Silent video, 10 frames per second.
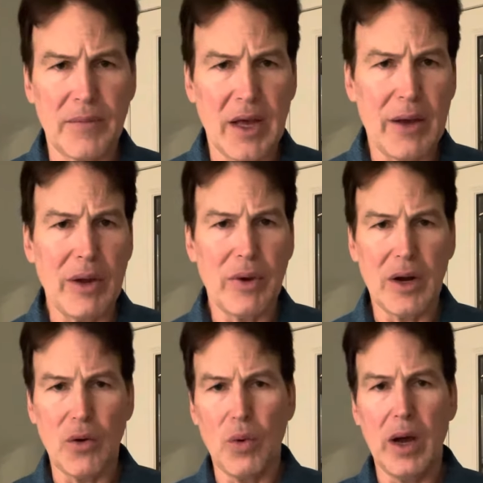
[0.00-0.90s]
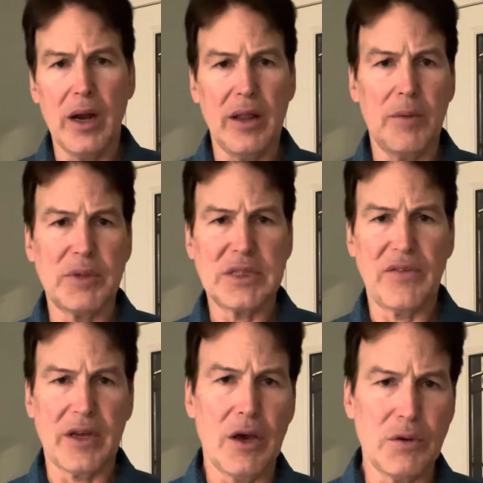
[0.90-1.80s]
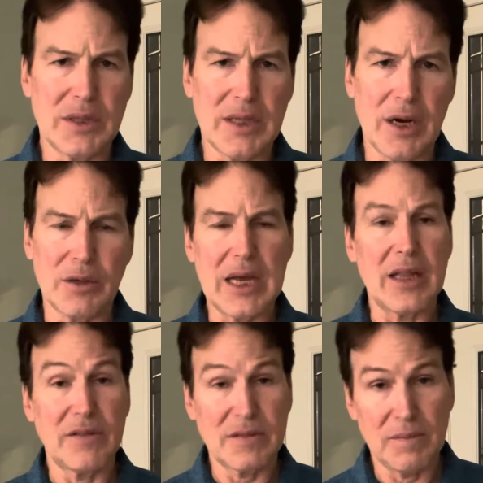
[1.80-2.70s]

Highway 101 and the Pacific Coast there, south of